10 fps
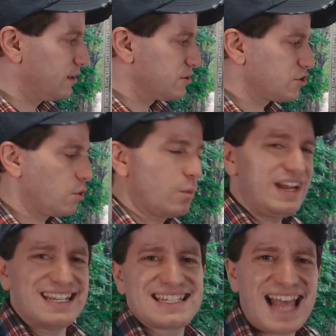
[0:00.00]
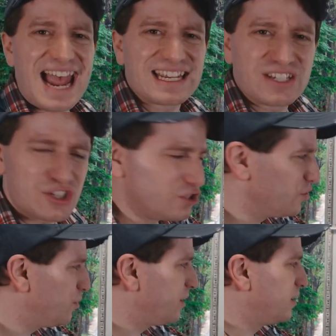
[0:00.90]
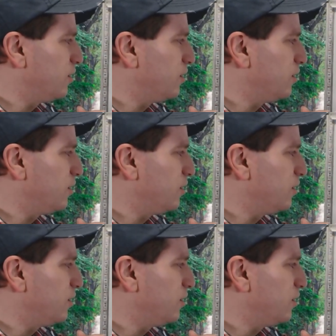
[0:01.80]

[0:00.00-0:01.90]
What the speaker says: So we decided to